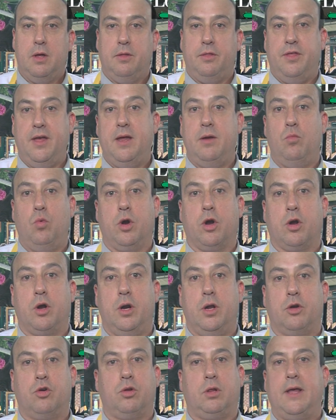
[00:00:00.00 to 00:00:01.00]
Then we're going
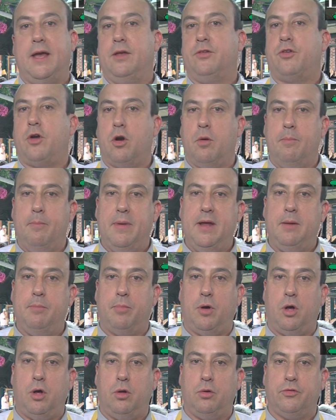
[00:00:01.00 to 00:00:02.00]
to glaze our
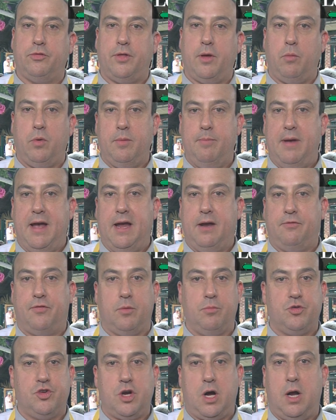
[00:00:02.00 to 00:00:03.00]
meatballs that we made
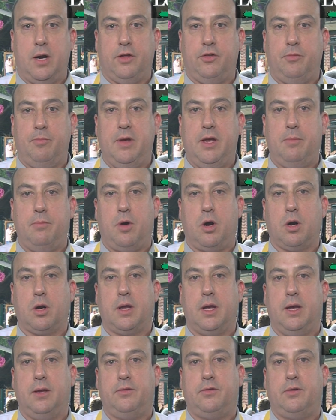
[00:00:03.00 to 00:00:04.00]
from Johnny's Meat
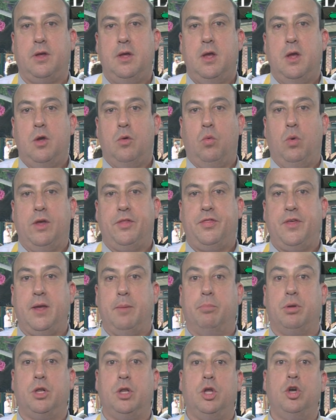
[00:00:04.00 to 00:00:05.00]
Market with the
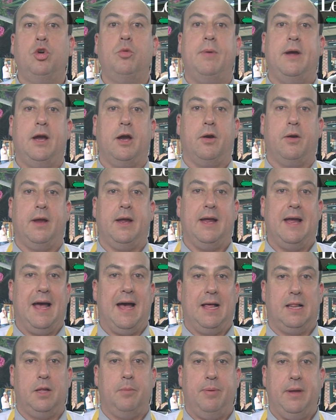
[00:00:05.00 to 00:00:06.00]
blueberry
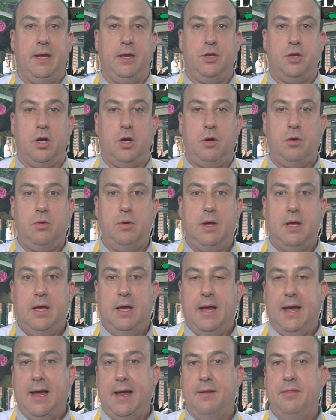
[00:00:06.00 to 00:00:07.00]
jalapeno.
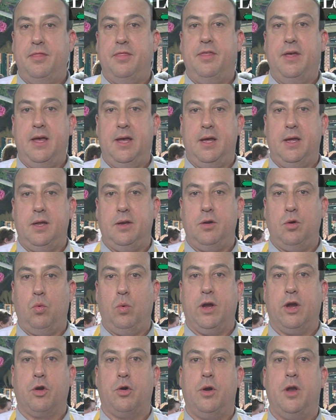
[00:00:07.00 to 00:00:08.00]
And then
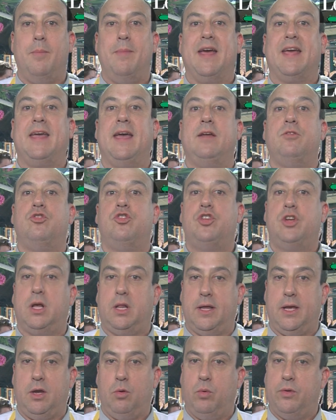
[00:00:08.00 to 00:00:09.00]
we are going to make a
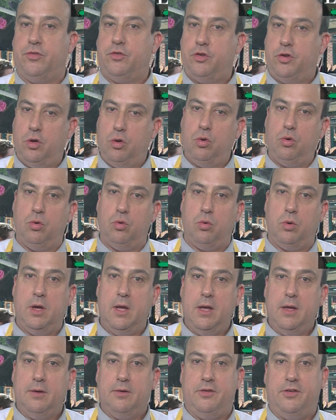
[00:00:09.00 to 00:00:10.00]
chili with two
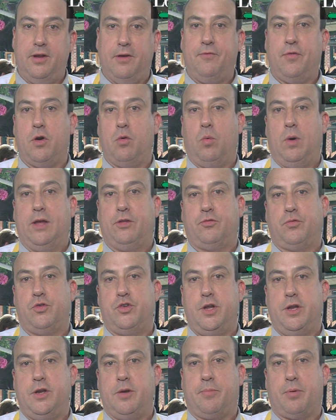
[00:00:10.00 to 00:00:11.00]
different West
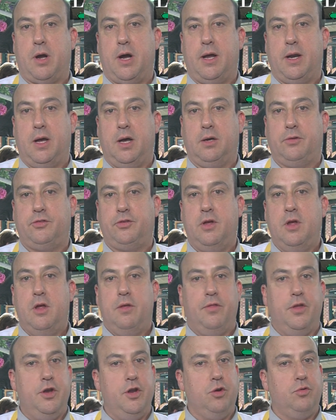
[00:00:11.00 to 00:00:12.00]
Virginia products,
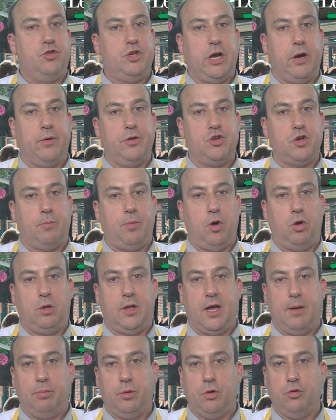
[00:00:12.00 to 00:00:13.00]
the new cherry
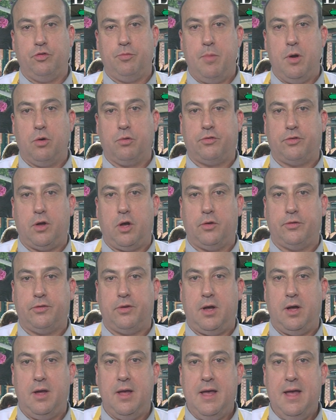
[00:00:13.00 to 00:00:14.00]
chipotle Blue Smoke
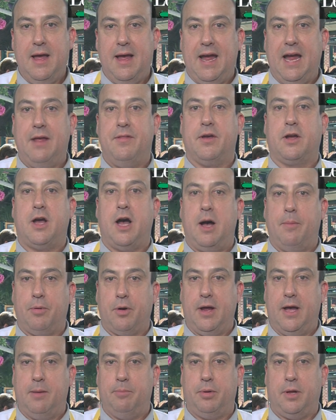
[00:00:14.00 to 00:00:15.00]
Salsa and the
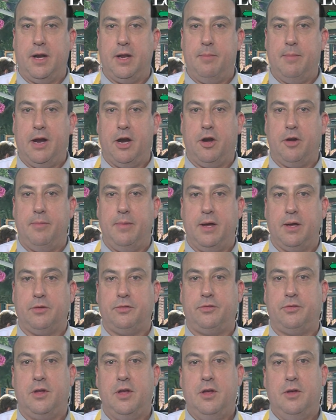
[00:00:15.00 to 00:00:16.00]
Copperhead Bloody Mary
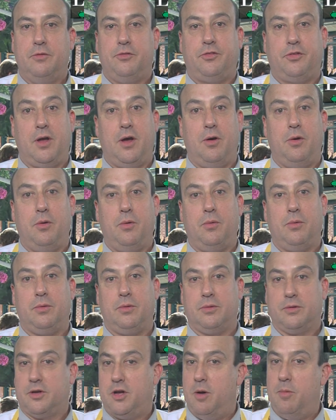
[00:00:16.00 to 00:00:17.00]
mix. So
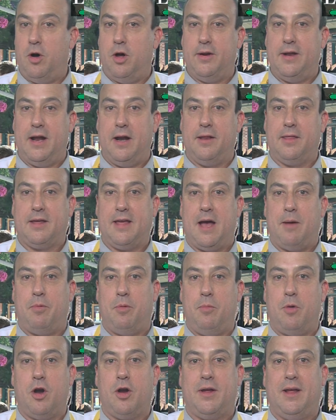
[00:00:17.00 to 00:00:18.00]
come on down to the Capitol
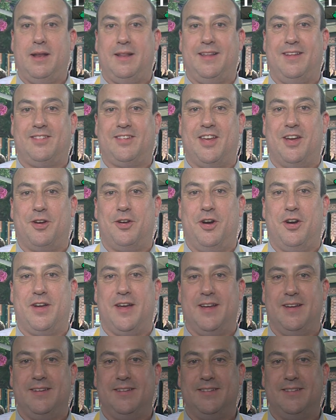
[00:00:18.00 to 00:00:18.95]
Market, let's get cooking.